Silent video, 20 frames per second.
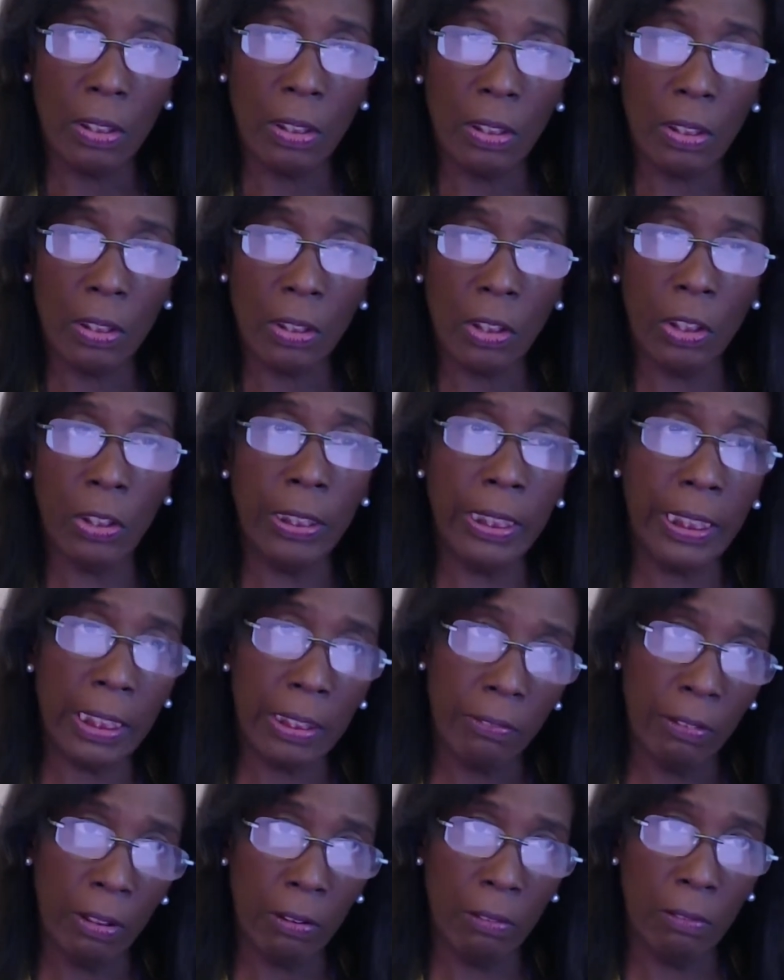You need
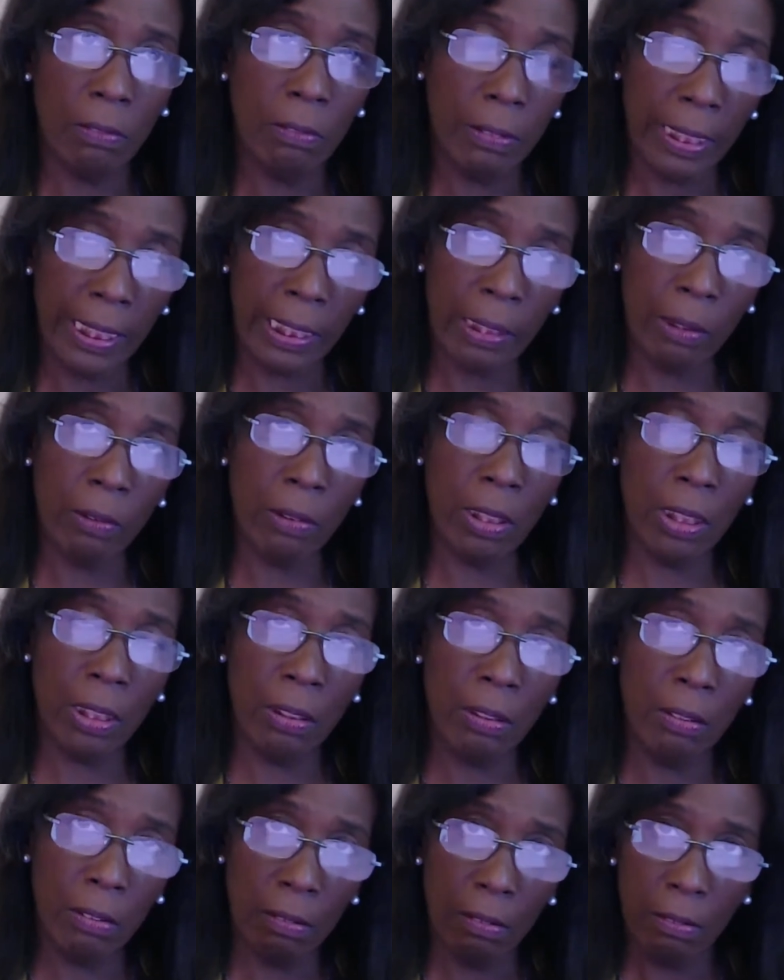to roll equal
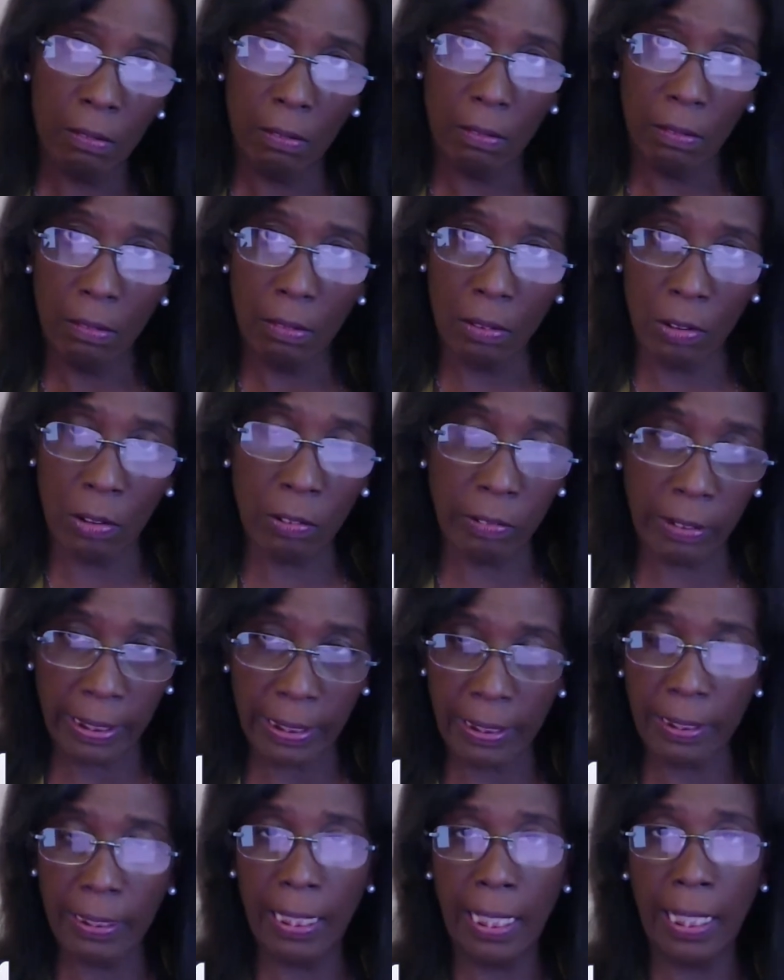to or
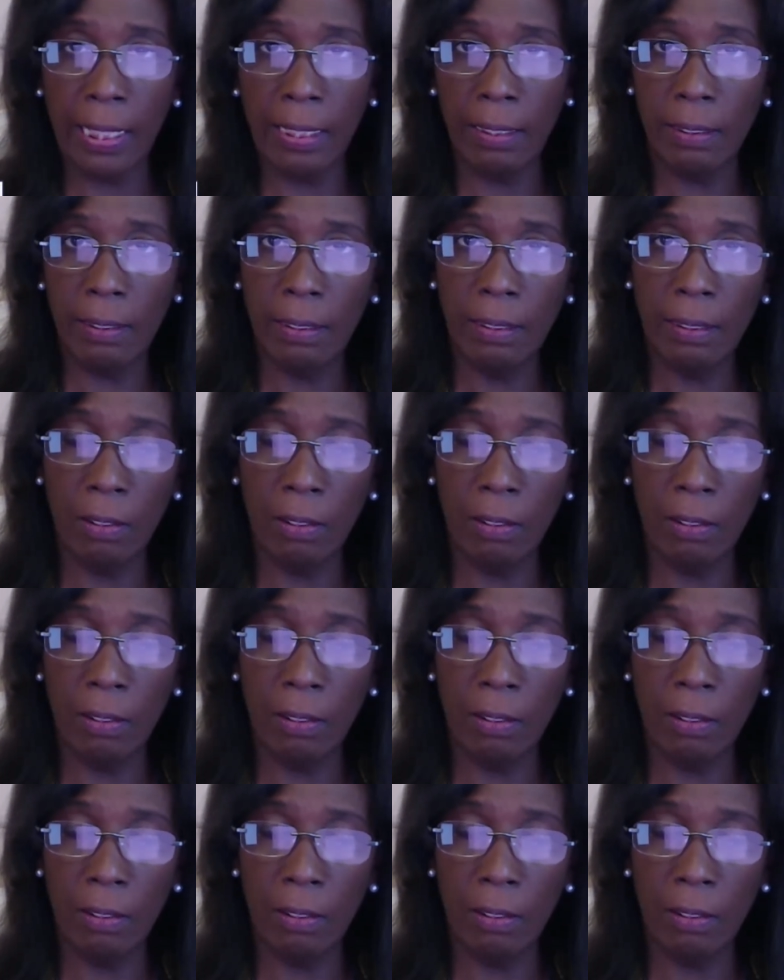greater than